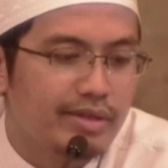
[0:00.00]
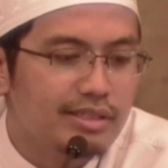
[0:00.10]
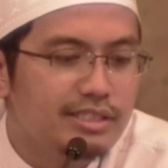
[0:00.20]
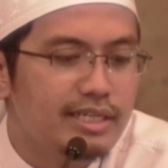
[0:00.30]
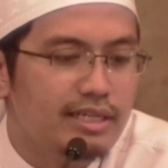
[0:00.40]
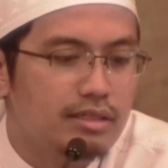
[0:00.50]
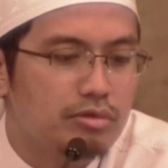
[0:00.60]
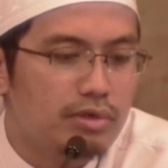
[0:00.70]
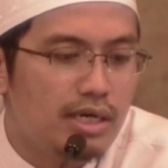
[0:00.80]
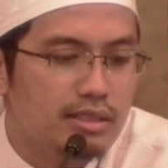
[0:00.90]
It is said that the
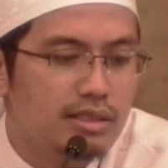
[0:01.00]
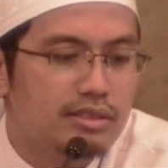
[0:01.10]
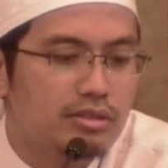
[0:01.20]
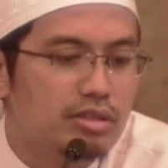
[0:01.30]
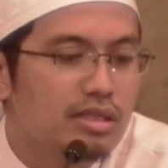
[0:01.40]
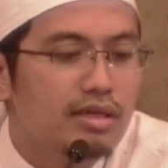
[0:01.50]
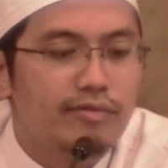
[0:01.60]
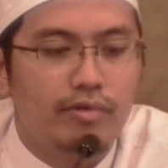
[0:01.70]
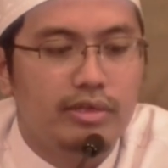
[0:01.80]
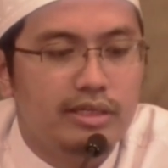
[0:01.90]
Quran does not,
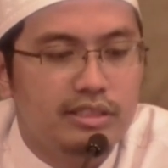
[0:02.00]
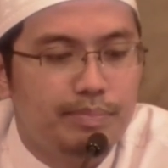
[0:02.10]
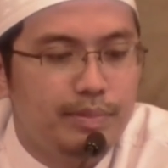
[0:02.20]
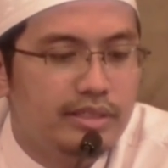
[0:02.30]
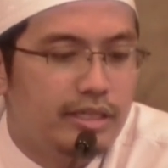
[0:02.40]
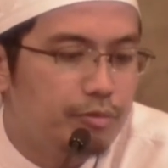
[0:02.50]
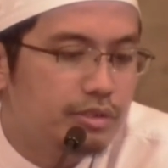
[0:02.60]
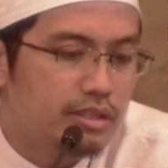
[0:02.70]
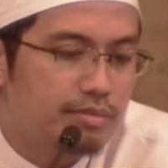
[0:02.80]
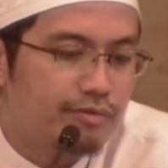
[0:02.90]
for the example that we
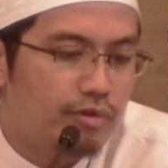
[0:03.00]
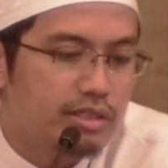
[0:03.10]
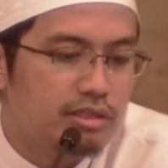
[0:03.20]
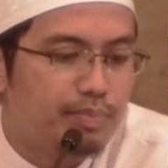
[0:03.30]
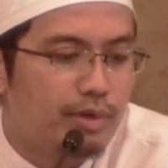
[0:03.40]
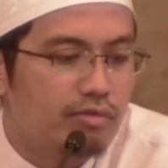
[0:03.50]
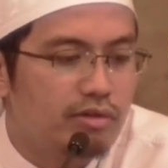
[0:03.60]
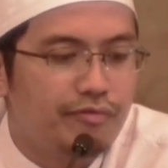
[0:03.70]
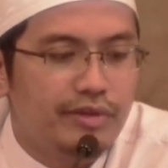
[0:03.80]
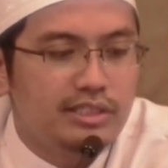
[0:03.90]
said before, it is part of
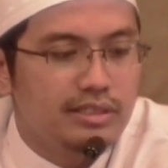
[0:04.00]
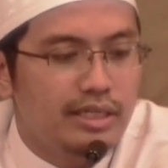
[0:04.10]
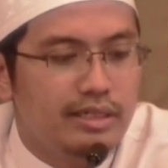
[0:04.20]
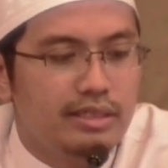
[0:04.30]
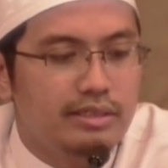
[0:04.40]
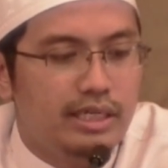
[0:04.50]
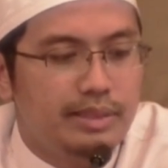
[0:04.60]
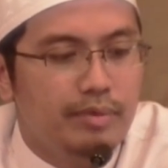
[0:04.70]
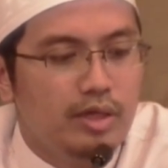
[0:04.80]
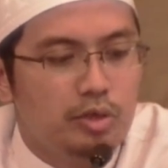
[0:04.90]
the fashion at that
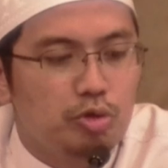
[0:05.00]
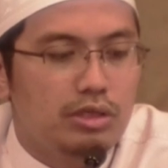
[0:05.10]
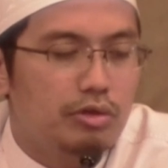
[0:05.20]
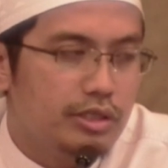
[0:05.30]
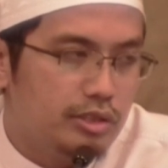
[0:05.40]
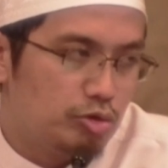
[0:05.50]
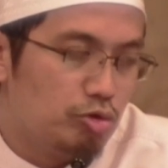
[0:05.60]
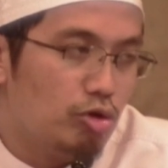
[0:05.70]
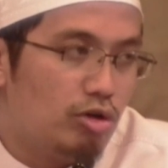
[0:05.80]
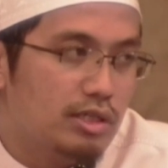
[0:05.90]
time. So now it is
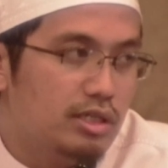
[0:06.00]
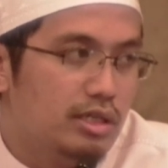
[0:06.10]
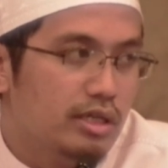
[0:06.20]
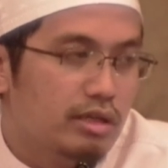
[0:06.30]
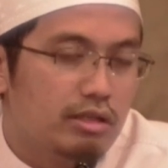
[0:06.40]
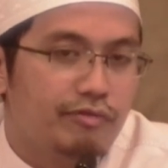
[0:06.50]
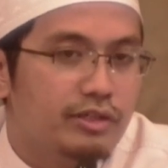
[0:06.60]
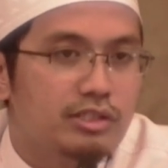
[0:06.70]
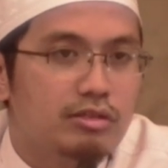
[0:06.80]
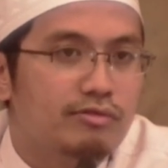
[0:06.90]
no longer the
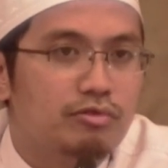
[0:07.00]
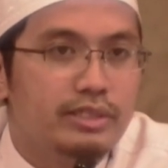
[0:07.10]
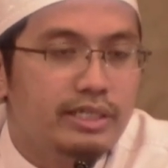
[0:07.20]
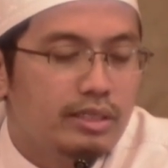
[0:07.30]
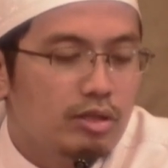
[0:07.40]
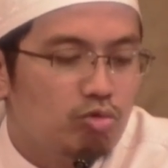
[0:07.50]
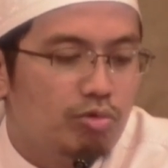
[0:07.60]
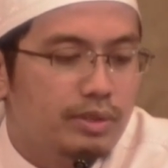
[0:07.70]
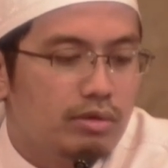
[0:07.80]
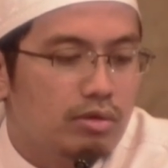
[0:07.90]
fashion of today.
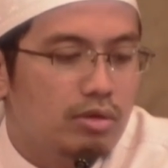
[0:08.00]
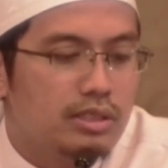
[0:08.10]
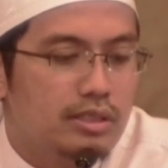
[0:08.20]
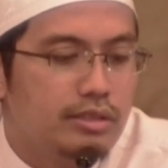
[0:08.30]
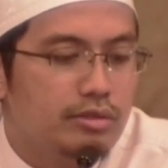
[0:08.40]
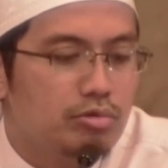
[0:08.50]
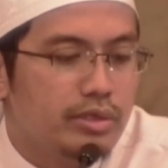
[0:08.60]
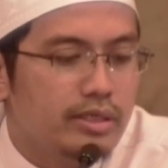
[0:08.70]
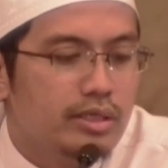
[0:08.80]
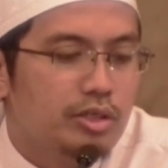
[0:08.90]
Women no longer need to
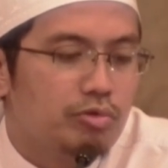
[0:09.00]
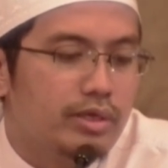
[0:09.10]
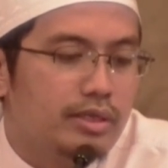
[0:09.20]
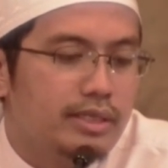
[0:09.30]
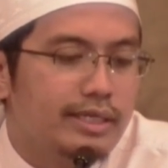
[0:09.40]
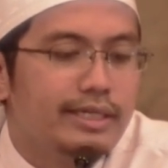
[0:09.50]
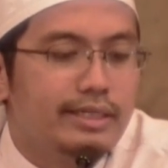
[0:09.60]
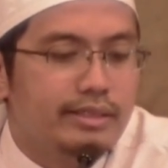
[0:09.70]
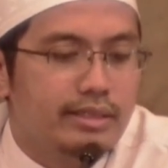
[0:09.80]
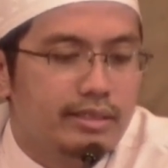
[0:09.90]
wear, to wear their head
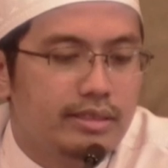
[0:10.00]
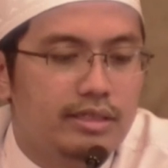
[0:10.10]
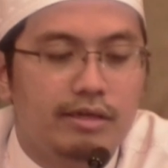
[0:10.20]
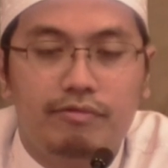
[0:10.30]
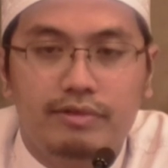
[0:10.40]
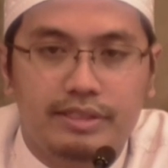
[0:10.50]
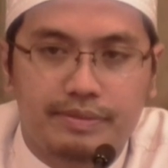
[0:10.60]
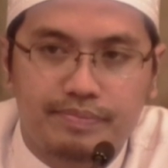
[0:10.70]
covering.